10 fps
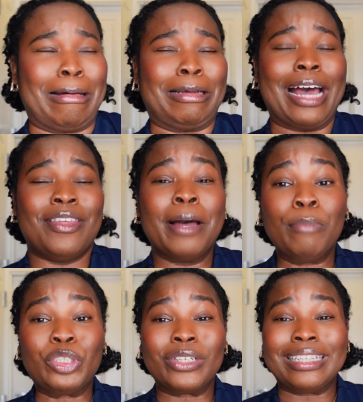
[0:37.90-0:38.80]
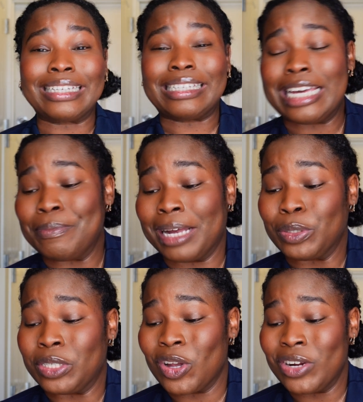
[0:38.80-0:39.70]
god, I think I'm butchering this name, I'm so
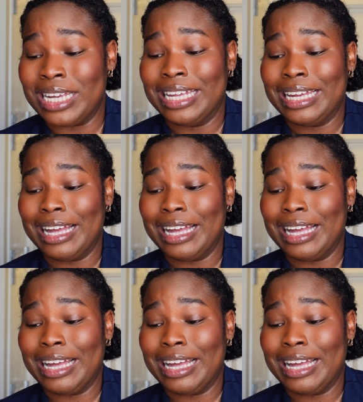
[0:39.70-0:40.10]
sorry.